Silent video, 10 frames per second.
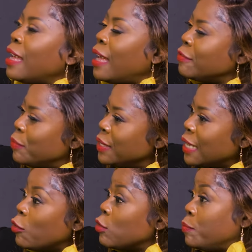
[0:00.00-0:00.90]
has been
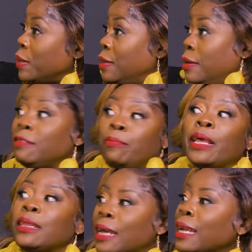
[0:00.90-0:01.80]
done or is being, is
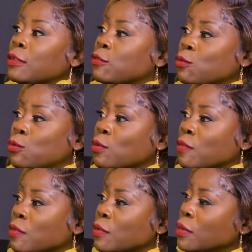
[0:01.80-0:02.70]
being done in It used
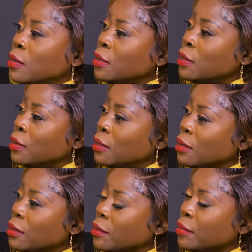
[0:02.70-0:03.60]
to be done. I
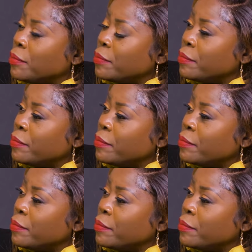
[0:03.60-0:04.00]
think when I was